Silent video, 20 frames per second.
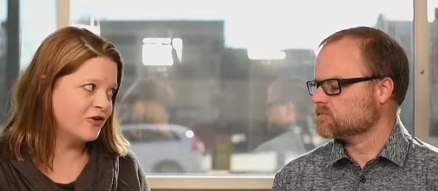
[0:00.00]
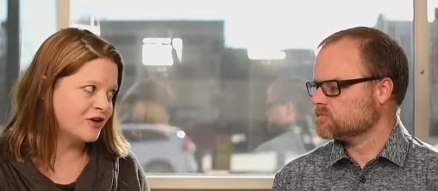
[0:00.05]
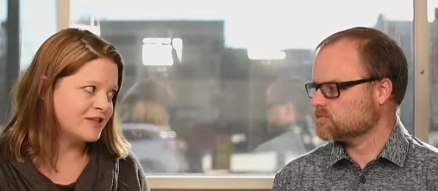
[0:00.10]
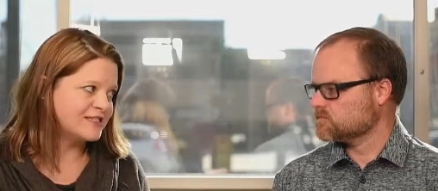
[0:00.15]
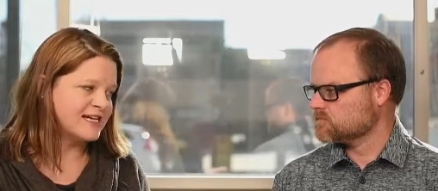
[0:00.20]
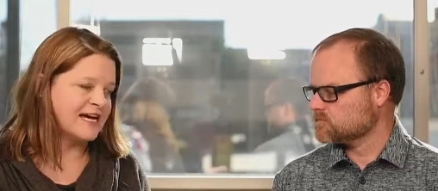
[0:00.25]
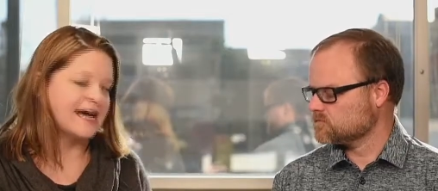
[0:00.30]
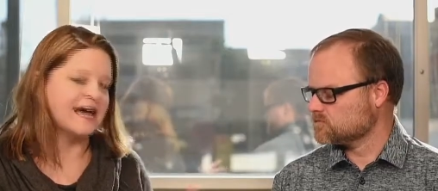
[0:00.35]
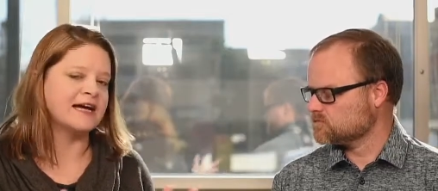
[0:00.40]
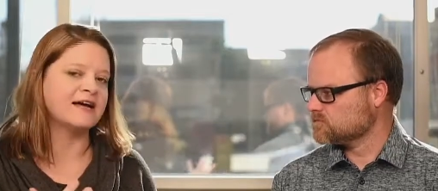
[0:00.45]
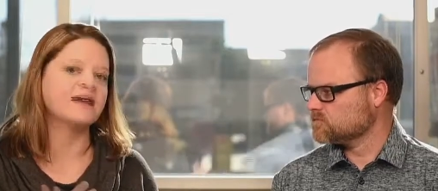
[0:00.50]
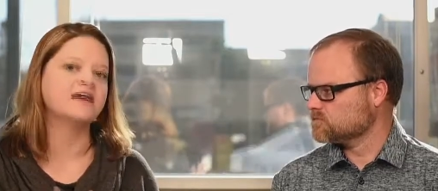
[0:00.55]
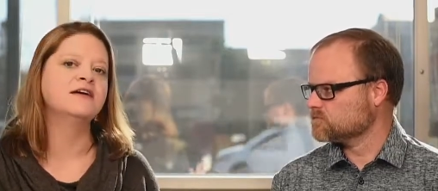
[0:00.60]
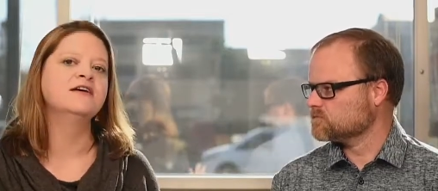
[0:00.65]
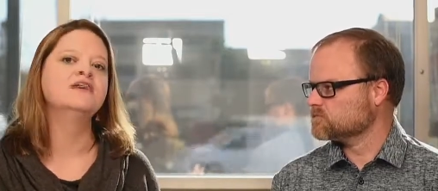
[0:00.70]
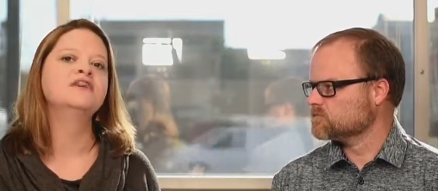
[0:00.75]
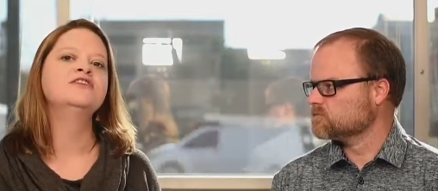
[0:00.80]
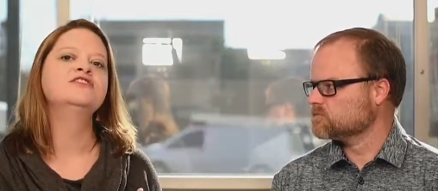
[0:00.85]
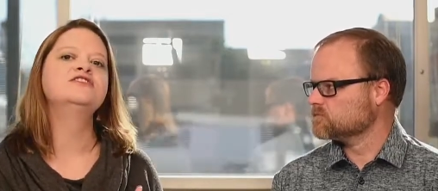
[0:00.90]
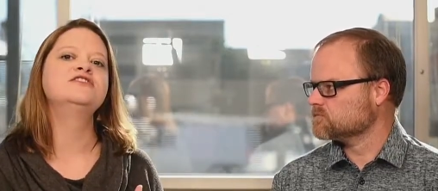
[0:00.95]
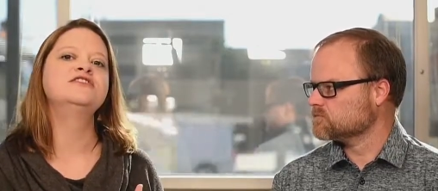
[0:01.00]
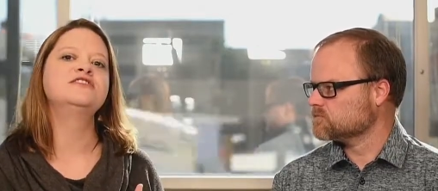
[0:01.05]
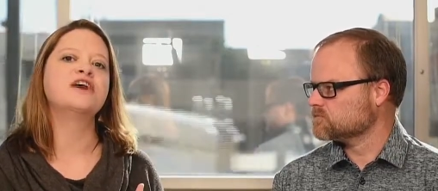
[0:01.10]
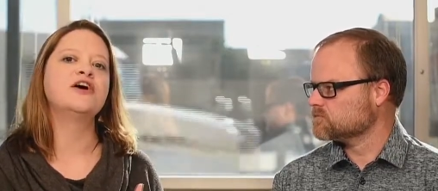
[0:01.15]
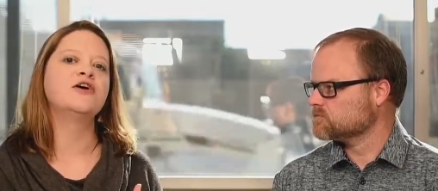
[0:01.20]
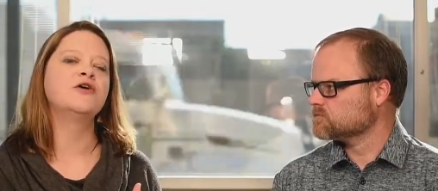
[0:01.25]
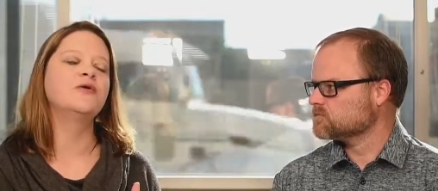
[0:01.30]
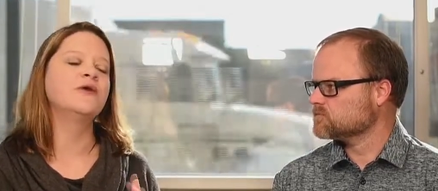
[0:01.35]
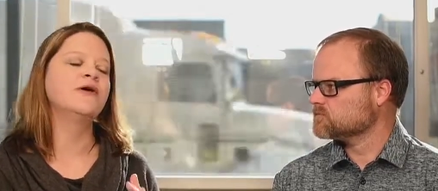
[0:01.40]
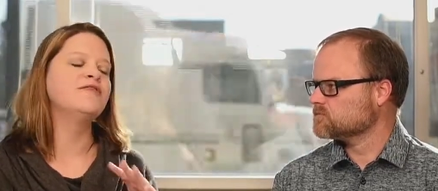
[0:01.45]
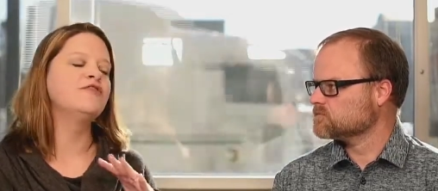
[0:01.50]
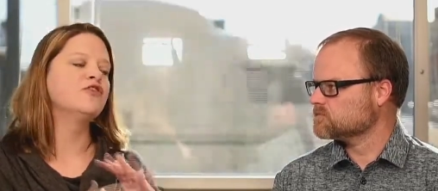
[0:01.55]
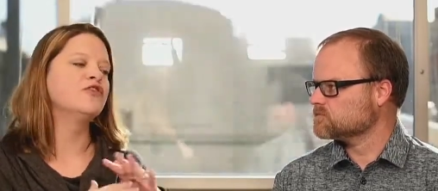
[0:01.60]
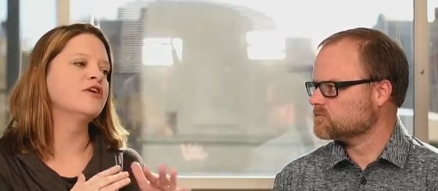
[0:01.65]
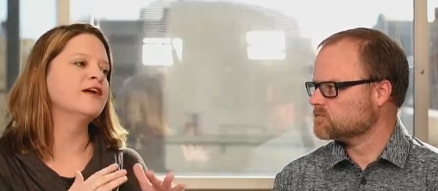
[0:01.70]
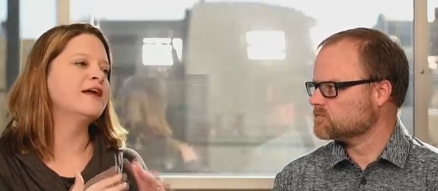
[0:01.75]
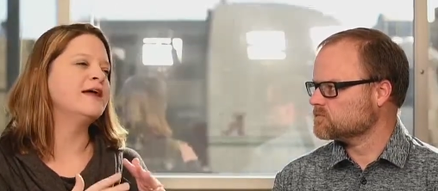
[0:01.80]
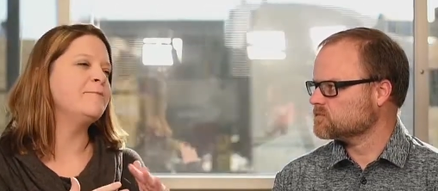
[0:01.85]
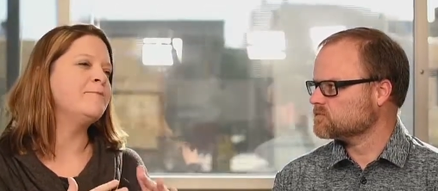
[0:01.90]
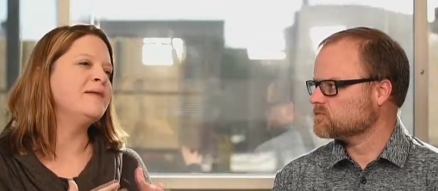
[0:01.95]
Speaker 1: attack. So if
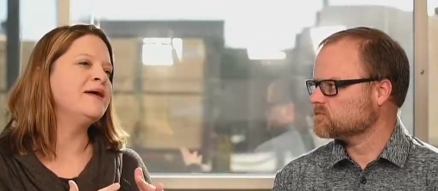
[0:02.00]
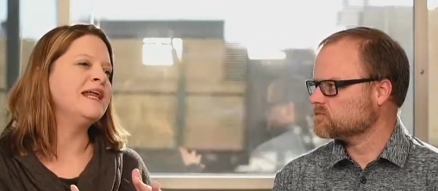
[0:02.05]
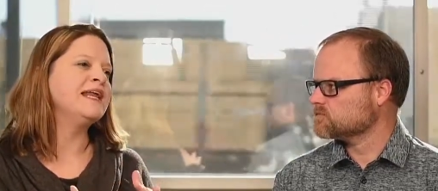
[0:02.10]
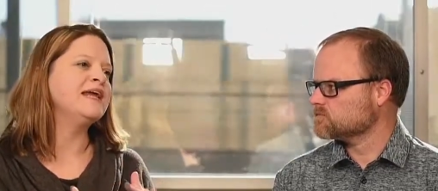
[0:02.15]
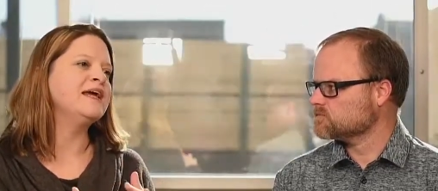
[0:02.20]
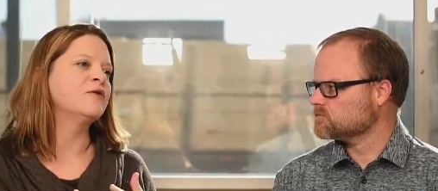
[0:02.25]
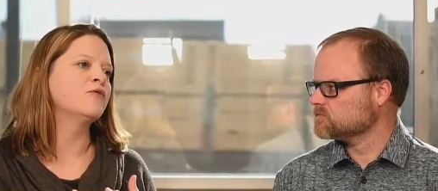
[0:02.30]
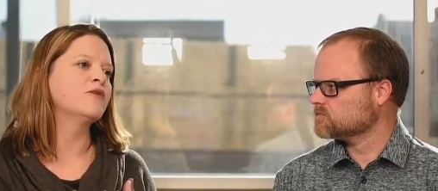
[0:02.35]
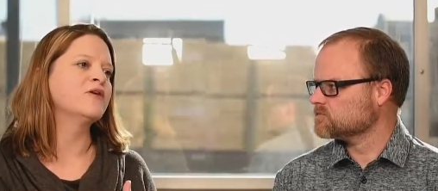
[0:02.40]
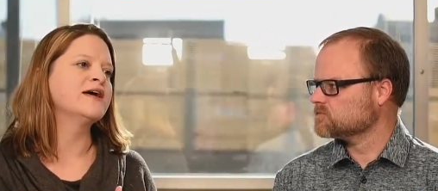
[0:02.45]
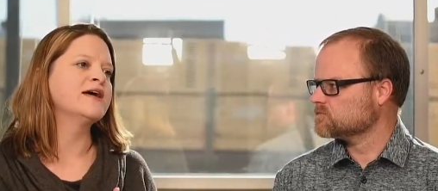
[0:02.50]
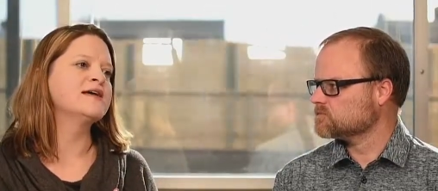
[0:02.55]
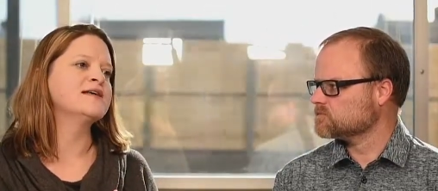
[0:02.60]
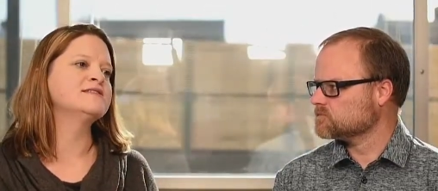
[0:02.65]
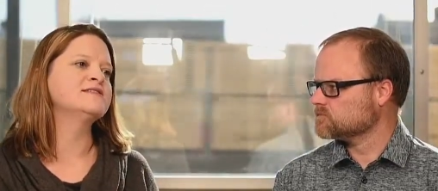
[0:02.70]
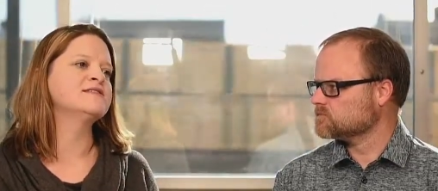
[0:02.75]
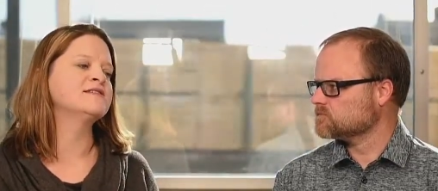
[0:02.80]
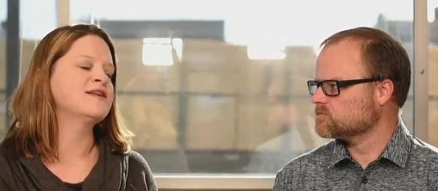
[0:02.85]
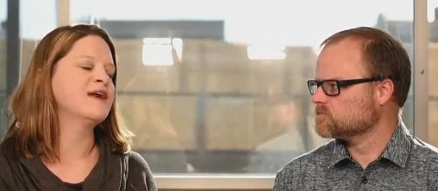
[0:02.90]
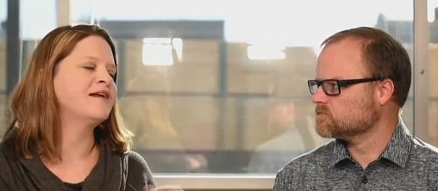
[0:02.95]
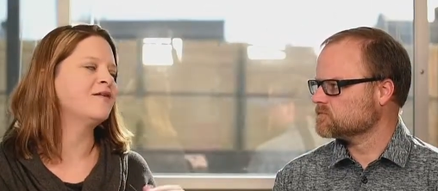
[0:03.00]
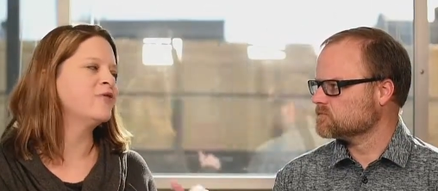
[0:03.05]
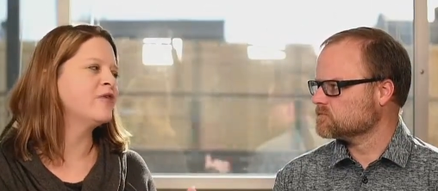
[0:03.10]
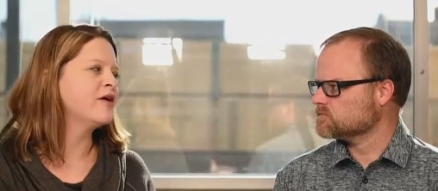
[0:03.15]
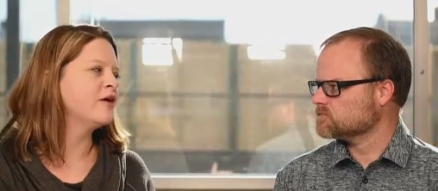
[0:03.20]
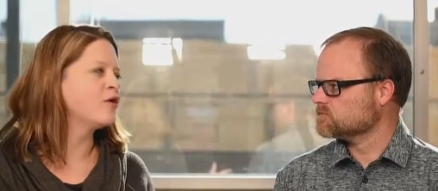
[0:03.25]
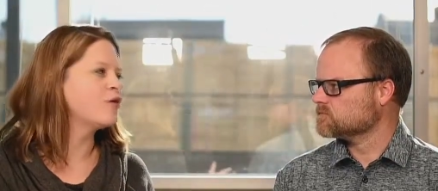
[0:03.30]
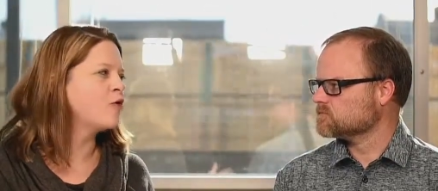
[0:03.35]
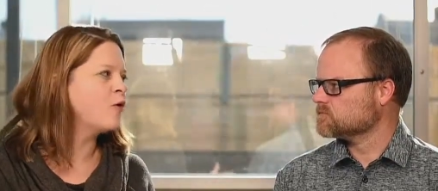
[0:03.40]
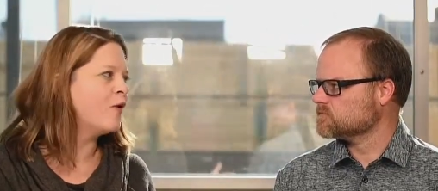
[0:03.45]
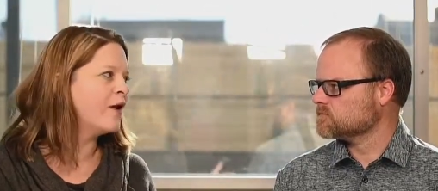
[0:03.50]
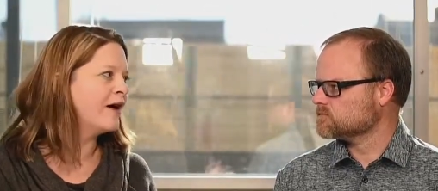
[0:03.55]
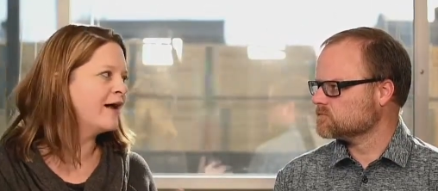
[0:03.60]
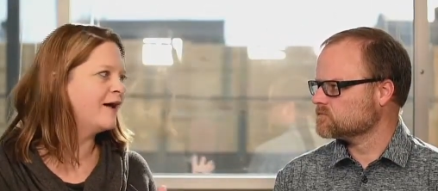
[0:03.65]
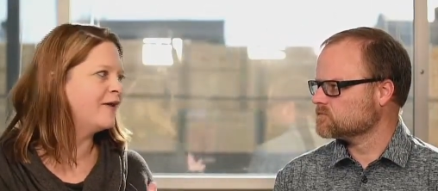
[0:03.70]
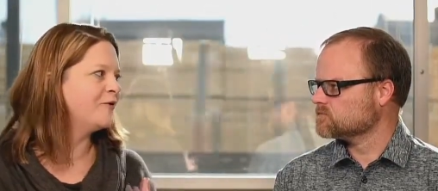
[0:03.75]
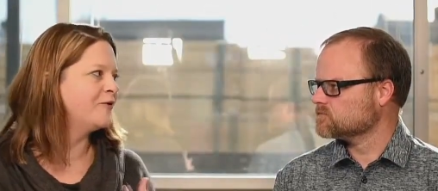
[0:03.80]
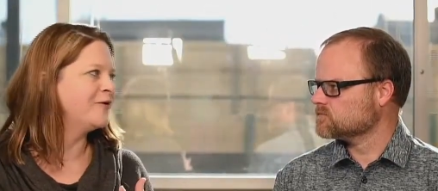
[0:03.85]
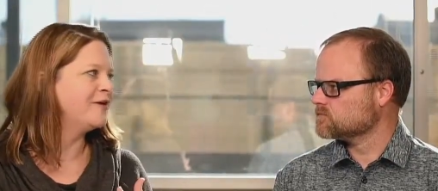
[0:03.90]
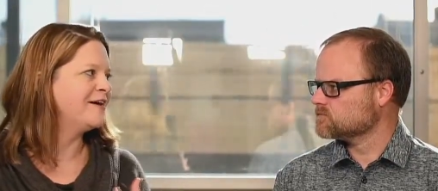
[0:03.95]
you're at immediate risk, I don't think you're quite
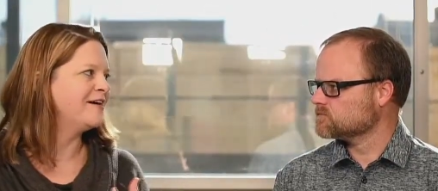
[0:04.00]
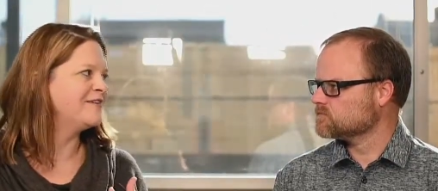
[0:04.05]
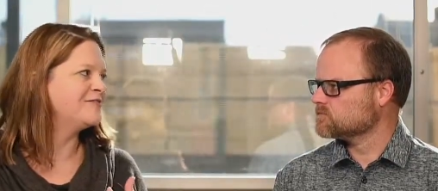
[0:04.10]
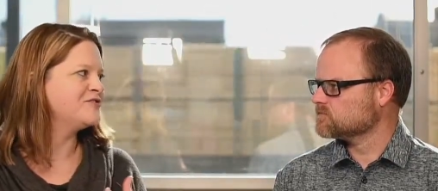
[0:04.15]
old enough,